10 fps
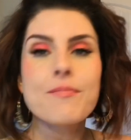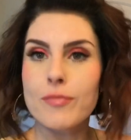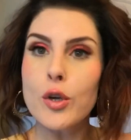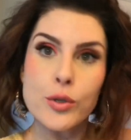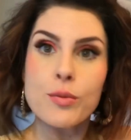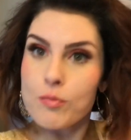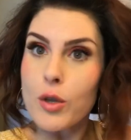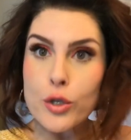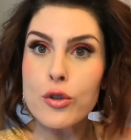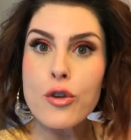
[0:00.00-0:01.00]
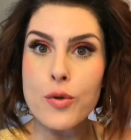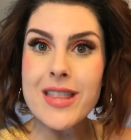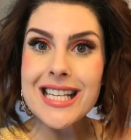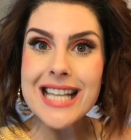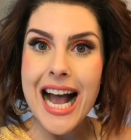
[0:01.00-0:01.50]
Those are the
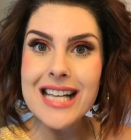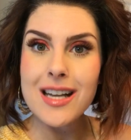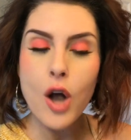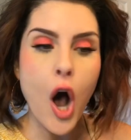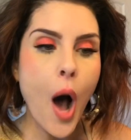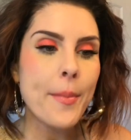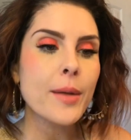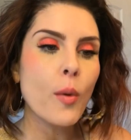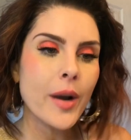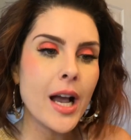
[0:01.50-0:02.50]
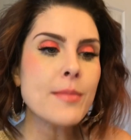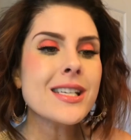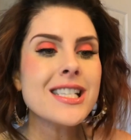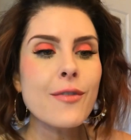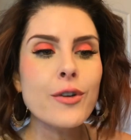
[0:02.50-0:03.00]
3 things that has in common. But when it comes
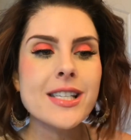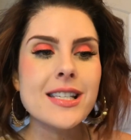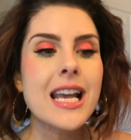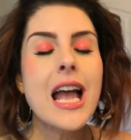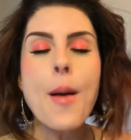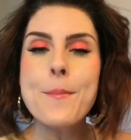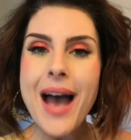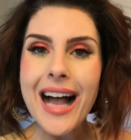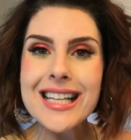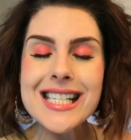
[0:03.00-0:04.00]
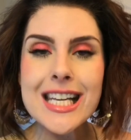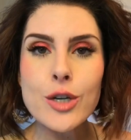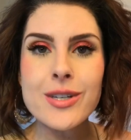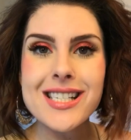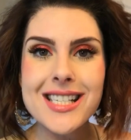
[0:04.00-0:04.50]
to differences, balancing
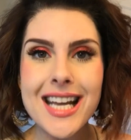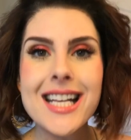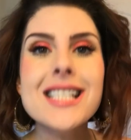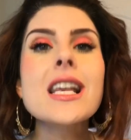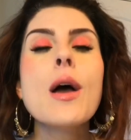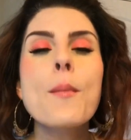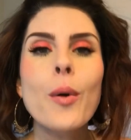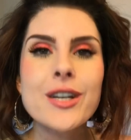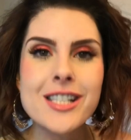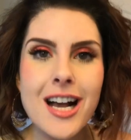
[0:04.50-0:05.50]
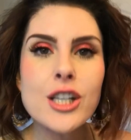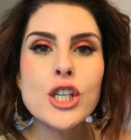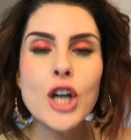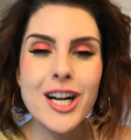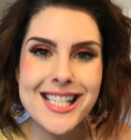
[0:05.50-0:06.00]
your skin's
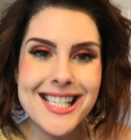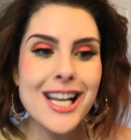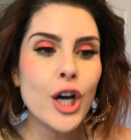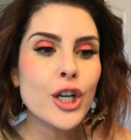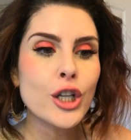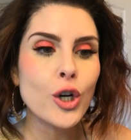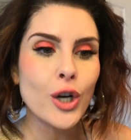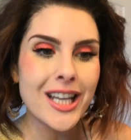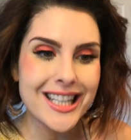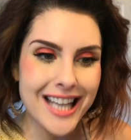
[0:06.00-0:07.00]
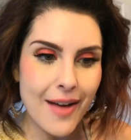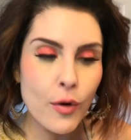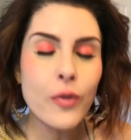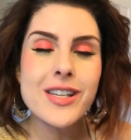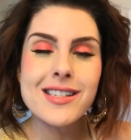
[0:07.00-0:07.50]
production on a cellular
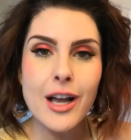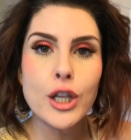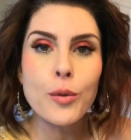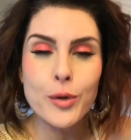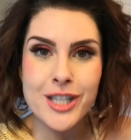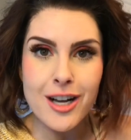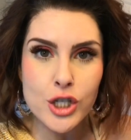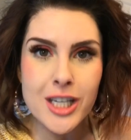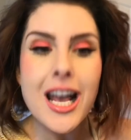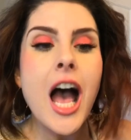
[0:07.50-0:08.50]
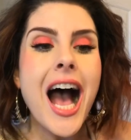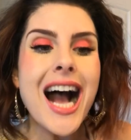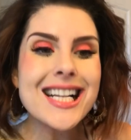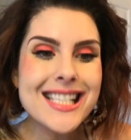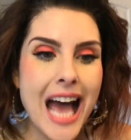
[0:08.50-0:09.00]
level, the cellular production,
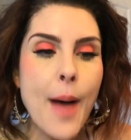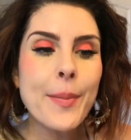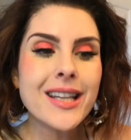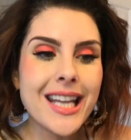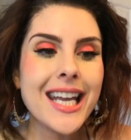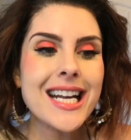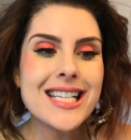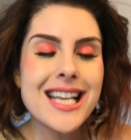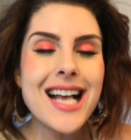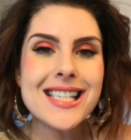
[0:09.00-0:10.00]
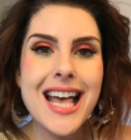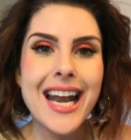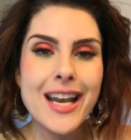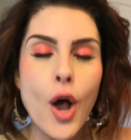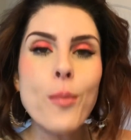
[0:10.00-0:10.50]
adapalene does
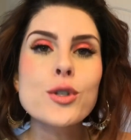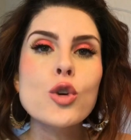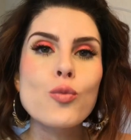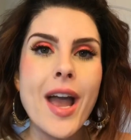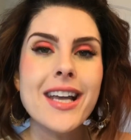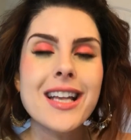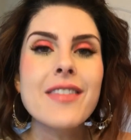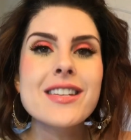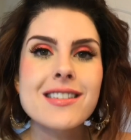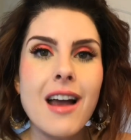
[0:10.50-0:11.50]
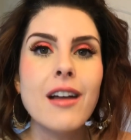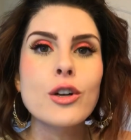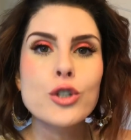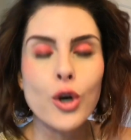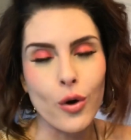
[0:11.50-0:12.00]
that. It helps to regulate the
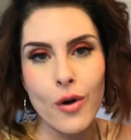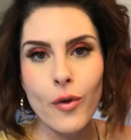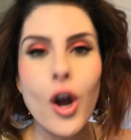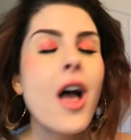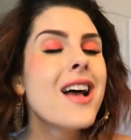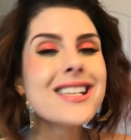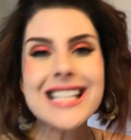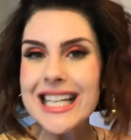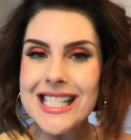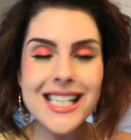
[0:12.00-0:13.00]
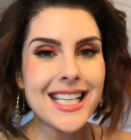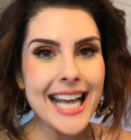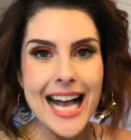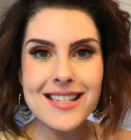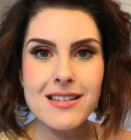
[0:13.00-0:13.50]
cellular turnover.
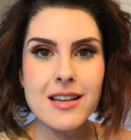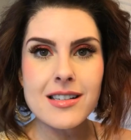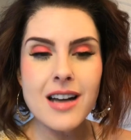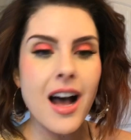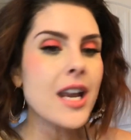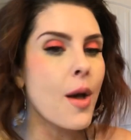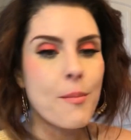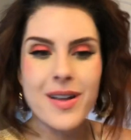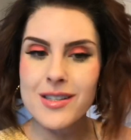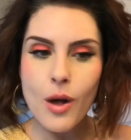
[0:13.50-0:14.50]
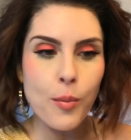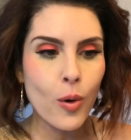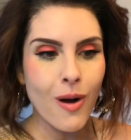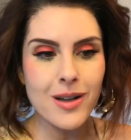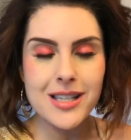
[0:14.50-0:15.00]
Salicylic acid does not, benzoyl
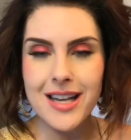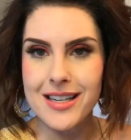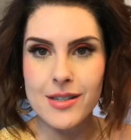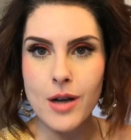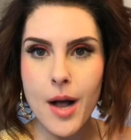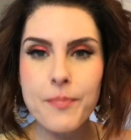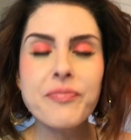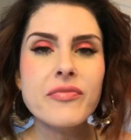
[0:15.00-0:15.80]
peroxide does not.